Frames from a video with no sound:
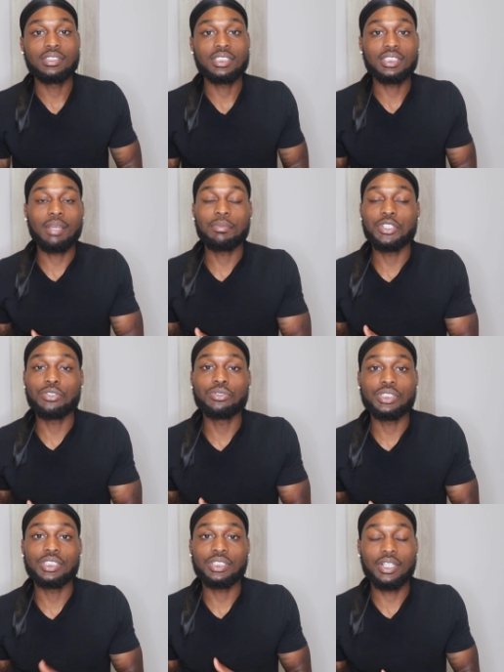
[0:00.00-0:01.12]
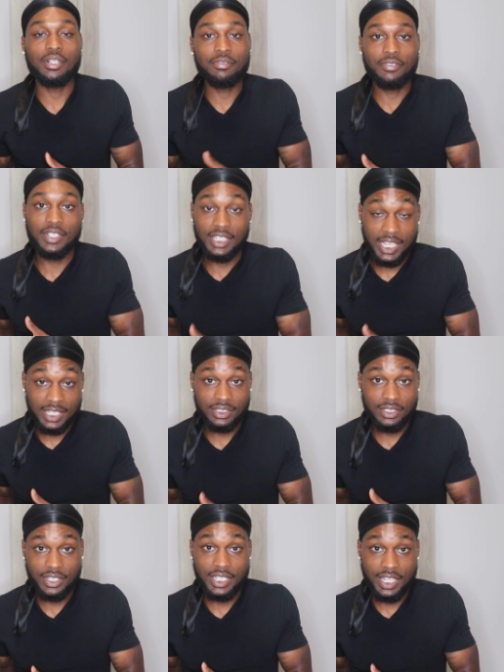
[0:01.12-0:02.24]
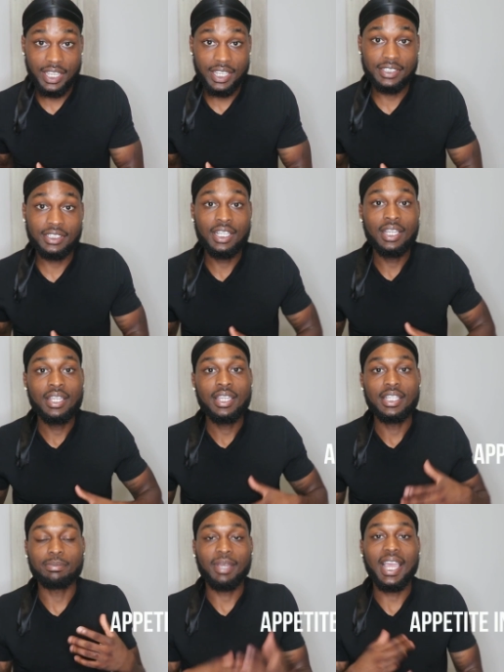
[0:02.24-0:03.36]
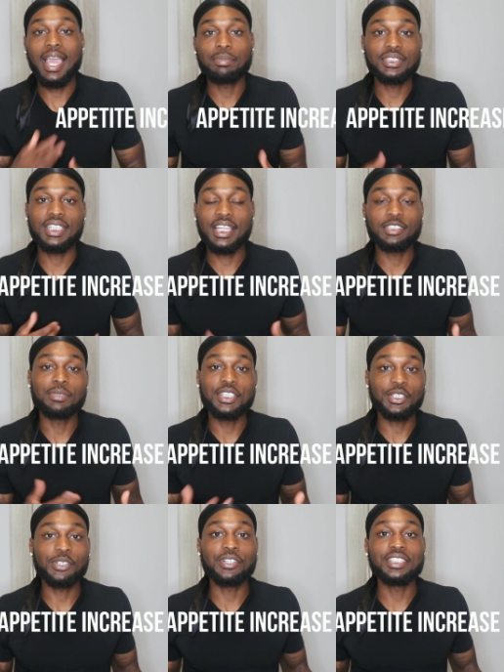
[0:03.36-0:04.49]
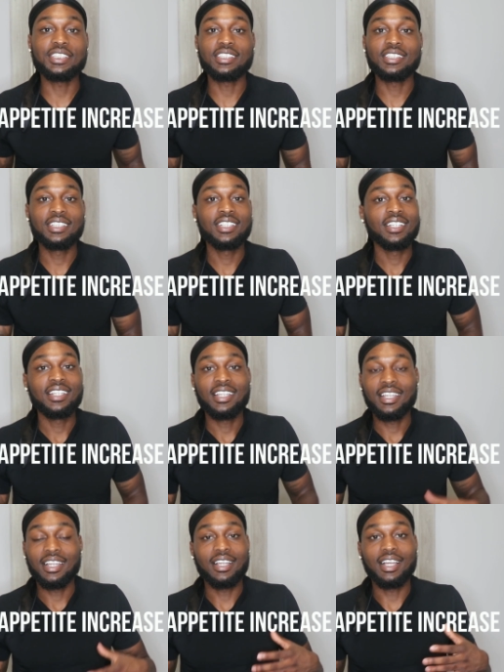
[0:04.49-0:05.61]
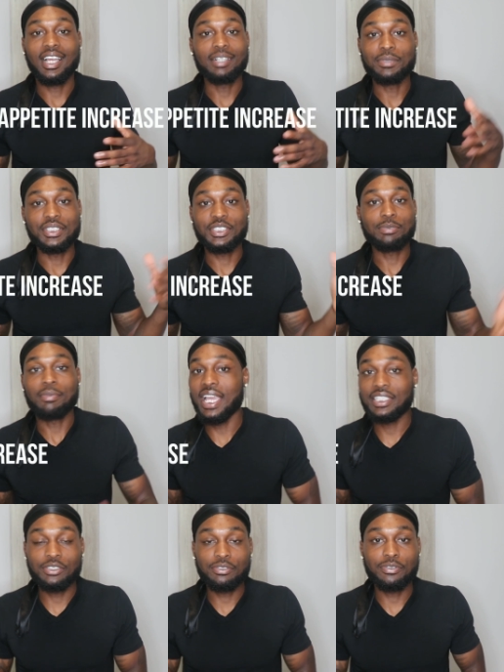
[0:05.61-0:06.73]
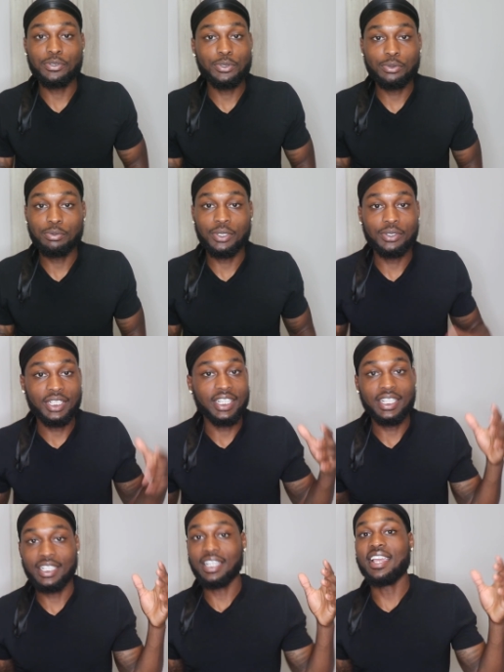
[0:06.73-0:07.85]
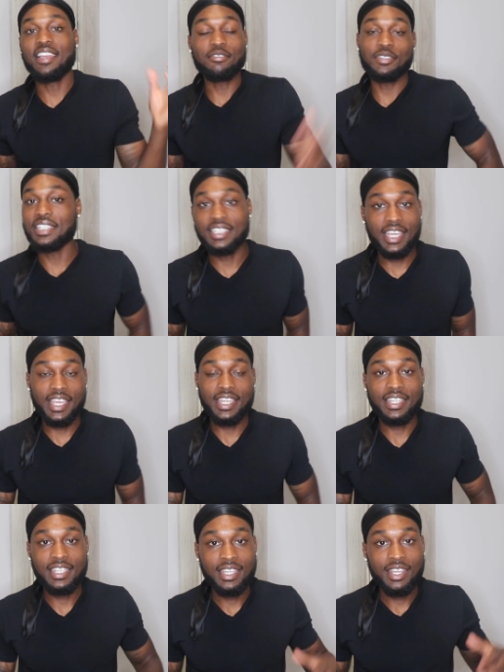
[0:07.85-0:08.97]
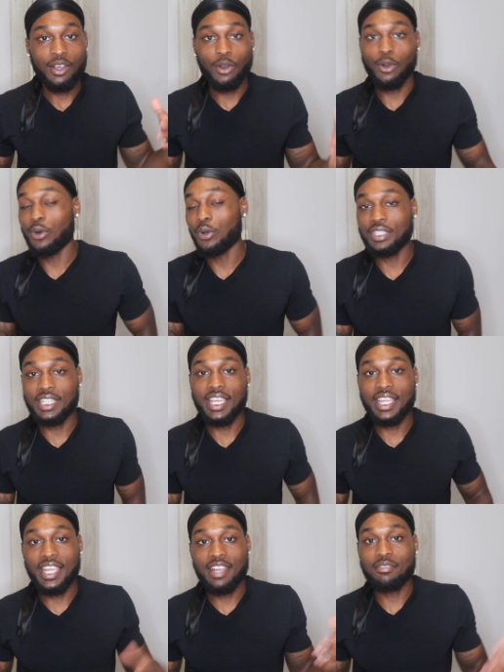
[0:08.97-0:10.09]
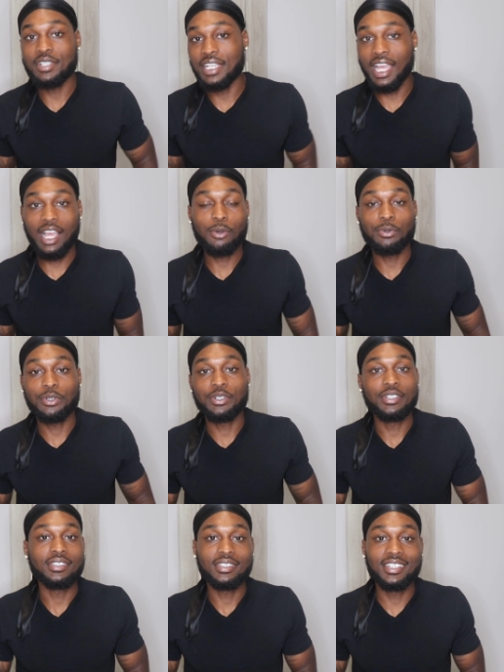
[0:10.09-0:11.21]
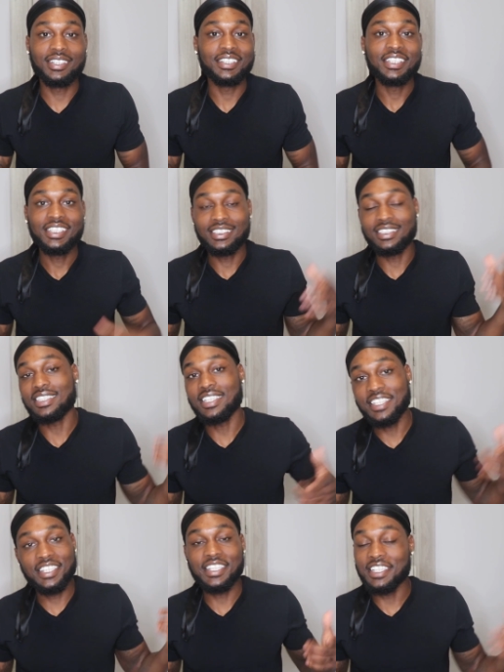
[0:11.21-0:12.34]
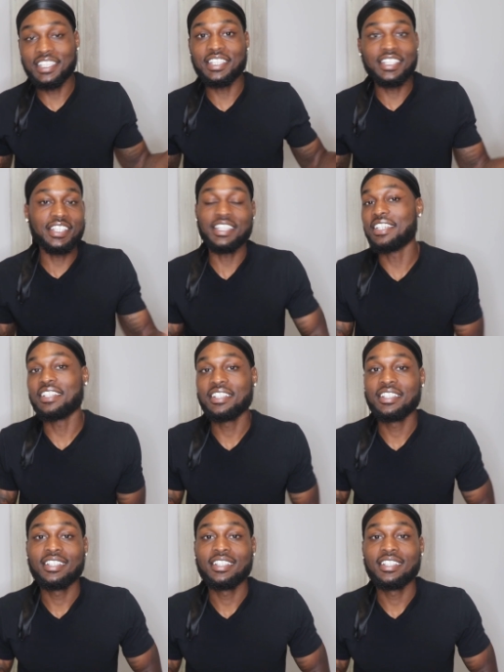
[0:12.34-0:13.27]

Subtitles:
since I've been using this herb for the last 30 days is my appetite's been increasing. I've been smashing food, bro, like every day, all day, every hour, just eating